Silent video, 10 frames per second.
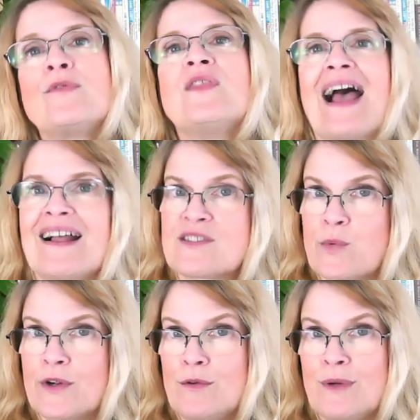that's
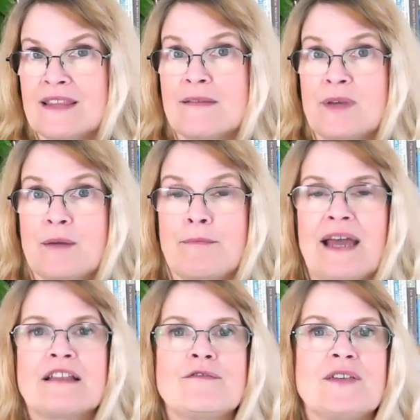where you get the big
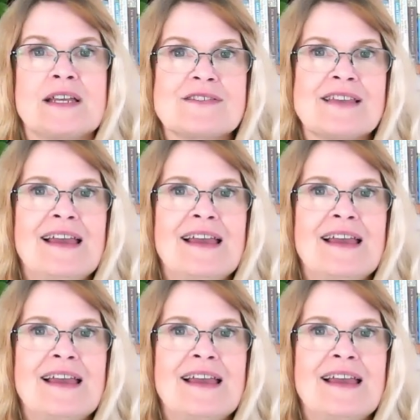benefits.